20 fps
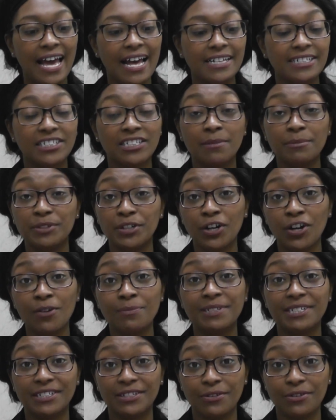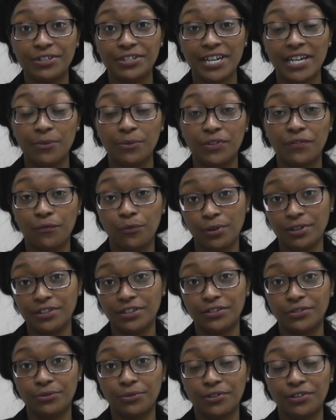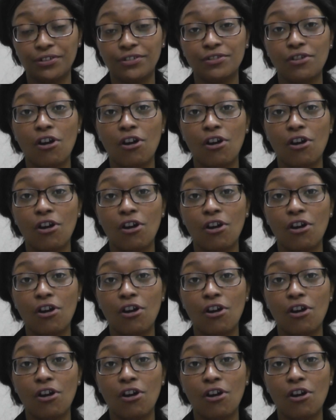Some terms associated with voice disorders